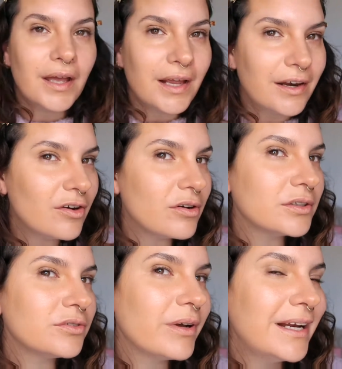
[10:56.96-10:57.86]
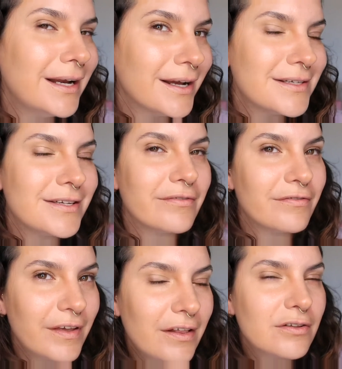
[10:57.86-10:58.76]
It looks really nice. It
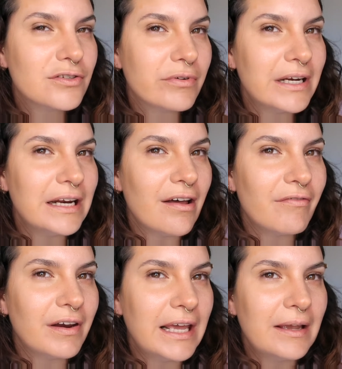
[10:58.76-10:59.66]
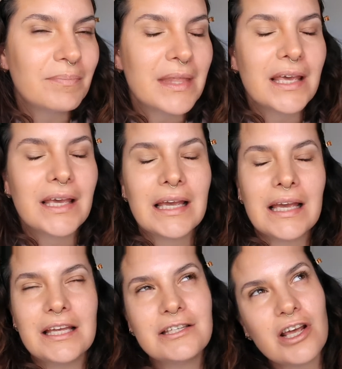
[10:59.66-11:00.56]
feels really lovely.
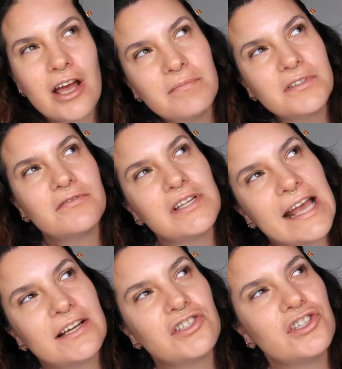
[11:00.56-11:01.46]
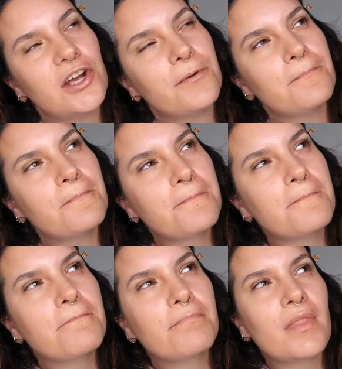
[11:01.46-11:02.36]
In terms of texture,
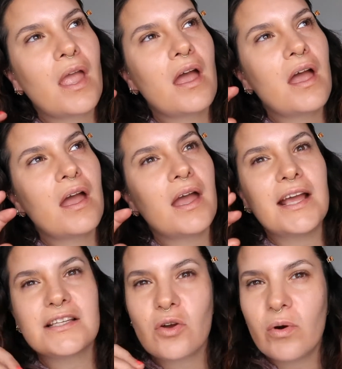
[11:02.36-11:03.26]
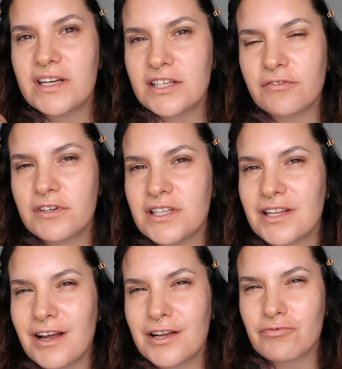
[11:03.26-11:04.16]
it's quite different to the
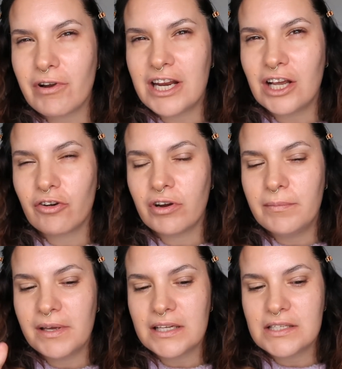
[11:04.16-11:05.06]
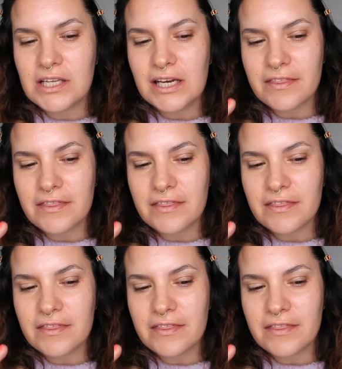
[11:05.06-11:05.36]
NARS Radiant Creamy Concealer.